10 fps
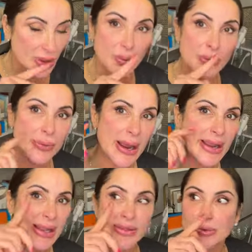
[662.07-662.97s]

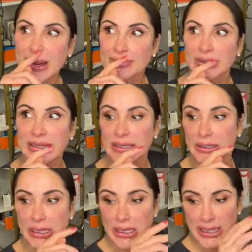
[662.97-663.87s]
the right plane.
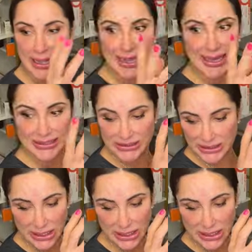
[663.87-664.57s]
And